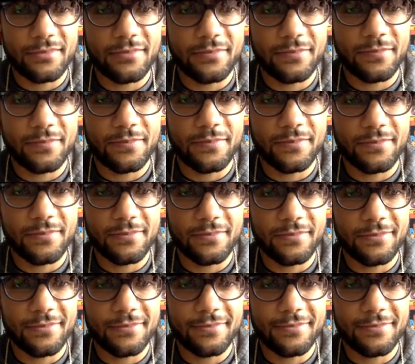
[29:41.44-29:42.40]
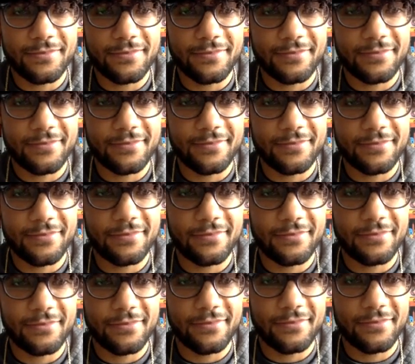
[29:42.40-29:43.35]

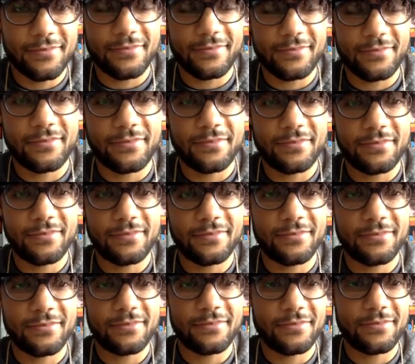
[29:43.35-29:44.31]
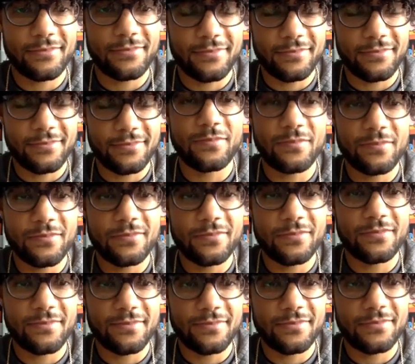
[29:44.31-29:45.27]

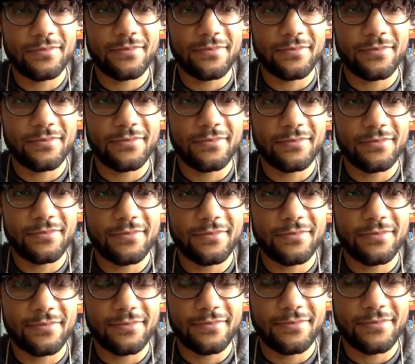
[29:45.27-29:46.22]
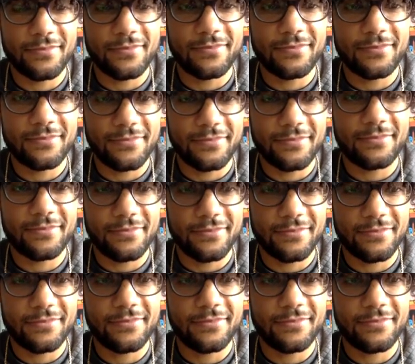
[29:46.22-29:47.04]
(not speaking)